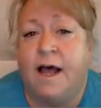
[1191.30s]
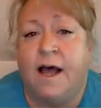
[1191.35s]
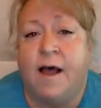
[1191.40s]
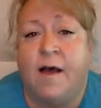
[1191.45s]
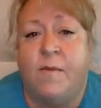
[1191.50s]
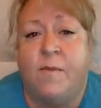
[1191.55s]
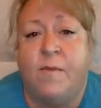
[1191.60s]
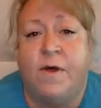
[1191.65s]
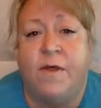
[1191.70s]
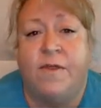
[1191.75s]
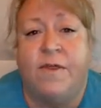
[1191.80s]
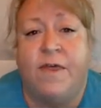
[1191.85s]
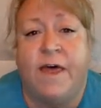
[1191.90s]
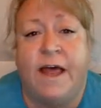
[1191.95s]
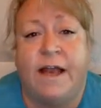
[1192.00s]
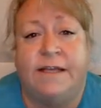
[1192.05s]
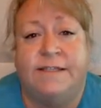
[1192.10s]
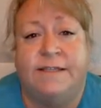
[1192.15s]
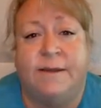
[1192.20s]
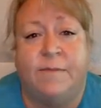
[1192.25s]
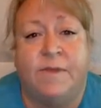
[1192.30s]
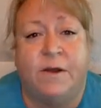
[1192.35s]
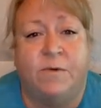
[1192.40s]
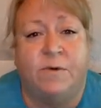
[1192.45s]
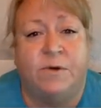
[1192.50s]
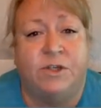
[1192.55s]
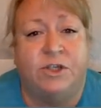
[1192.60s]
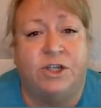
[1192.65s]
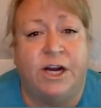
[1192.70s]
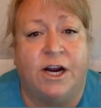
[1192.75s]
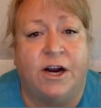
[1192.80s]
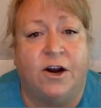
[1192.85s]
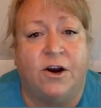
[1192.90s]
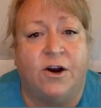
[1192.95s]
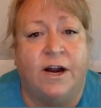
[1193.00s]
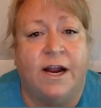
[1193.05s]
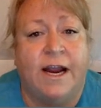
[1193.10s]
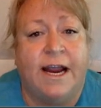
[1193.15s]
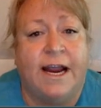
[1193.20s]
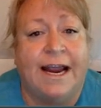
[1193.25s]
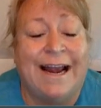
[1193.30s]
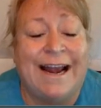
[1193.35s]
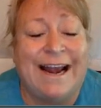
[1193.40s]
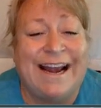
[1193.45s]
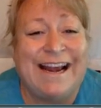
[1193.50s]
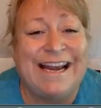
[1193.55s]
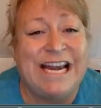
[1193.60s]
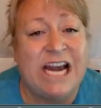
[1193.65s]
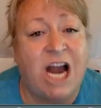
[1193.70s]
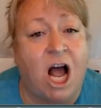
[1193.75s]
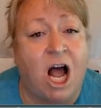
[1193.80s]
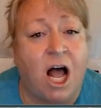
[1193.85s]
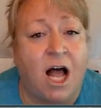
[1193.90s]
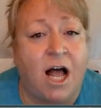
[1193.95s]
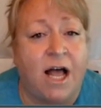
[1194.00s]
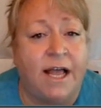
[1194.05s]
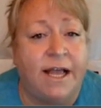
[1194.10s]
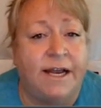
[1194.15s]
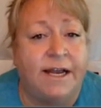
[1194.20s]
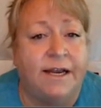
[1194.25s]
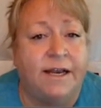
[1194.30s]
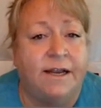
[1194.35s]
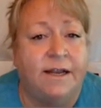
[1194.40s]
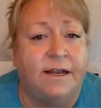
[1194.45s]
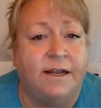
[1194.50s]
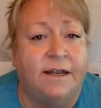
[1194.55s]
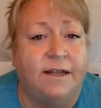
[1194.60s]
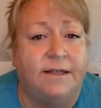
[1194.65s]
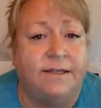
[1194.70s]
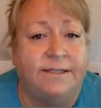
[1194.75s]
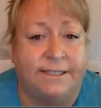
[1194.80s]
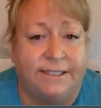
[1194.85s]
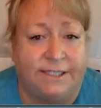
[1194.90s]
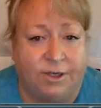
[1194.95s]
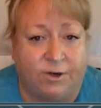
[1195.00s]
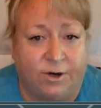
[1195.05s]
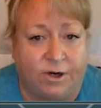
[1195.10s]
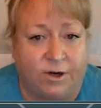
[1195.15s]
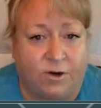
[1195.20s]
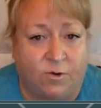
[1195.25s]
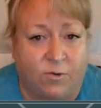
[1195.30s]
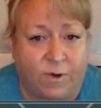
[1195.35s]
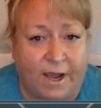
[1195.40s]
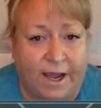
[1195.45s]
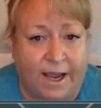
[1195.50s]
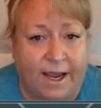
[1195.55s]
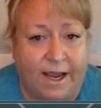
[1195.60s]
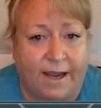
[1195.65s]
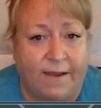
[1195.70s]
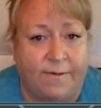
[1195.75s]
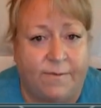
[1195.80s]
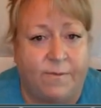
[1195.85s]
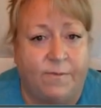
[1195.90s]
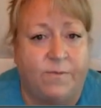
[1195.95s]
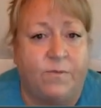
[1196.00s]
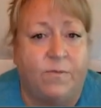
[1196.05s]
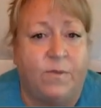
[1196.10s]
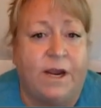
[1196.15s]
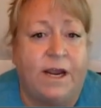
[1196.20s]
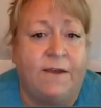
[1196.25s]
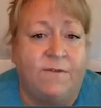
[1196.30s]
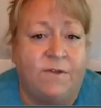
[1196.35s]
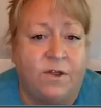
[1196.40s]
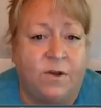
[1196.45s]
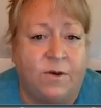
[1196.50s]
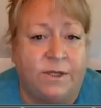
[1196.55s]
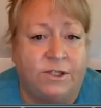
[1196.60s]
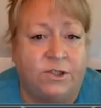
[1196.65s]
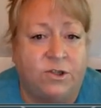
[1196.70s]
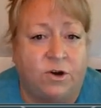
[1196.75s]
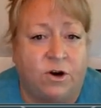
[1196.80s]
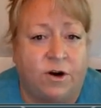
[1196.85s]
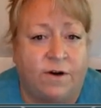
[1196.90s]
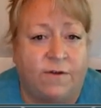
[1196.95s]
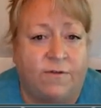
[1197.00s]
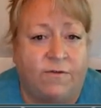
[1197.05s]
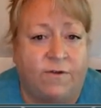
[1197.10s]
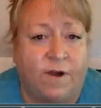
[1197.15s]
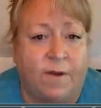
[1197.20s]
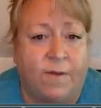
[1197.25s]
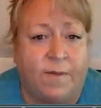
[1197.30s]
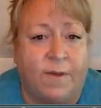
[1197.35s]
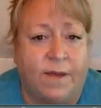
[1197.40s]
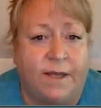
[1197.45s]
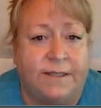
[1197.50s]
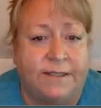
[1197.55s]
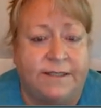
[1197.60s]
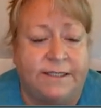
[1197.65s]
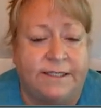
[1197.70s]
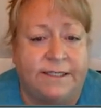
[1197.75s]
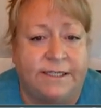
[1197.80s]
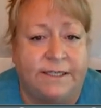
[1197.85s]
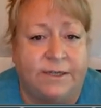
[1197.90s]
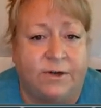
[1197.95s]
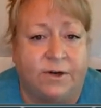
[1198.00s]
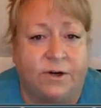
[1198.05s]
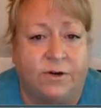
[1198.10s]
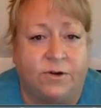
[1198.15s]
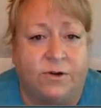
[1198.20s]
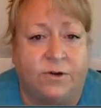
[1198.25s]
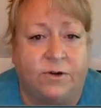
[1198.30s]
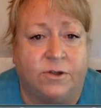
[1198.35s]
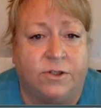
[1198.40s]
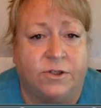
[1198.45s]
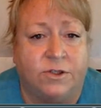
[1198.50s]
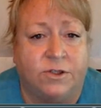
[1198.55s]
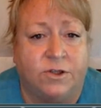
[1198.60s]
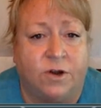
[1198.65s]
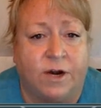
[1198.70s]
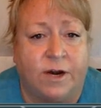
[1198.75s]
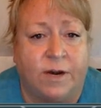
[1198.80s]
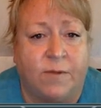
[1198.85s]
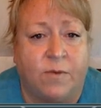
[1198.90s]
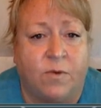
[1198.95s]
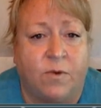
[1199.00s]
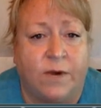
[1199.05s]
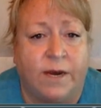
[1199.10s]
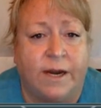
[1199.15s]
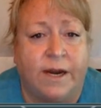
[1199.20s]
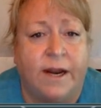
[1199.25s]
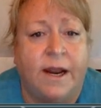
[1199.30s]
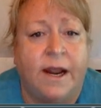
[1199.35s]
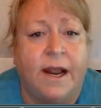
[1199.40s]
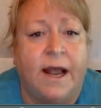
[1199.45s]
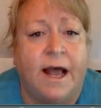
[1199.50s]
um, that something was shared in a non satirical way even though it started from a satirical starting point.